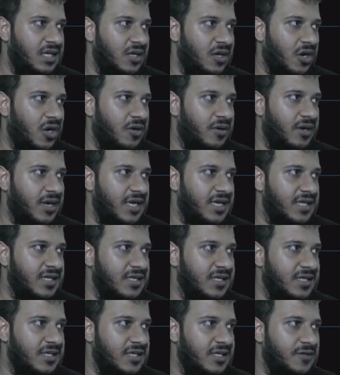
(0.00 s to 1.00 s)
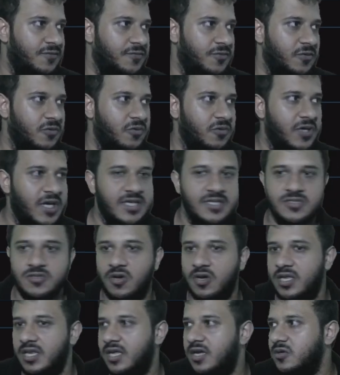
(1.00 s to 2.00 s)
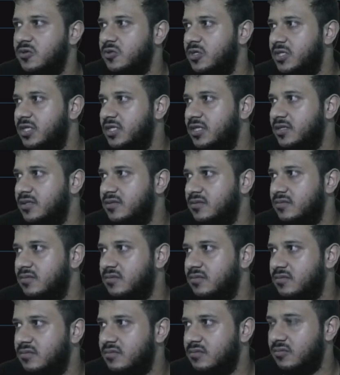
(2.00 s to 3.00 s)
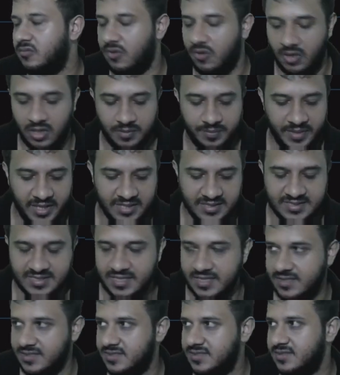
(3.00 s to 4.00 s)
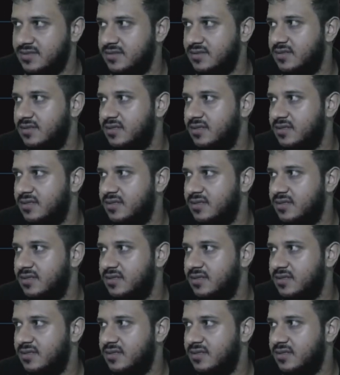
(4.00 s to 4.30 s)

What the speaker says: Alrighty. if you guys all are good, all make sense,